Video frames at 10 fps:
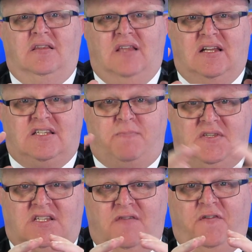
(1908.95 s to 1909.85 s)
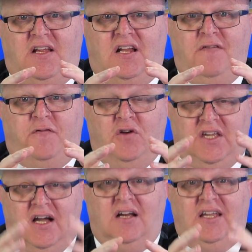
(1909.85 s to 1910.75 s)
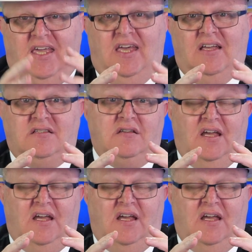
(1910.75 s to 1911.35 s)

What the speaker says: that is specifically for young kids,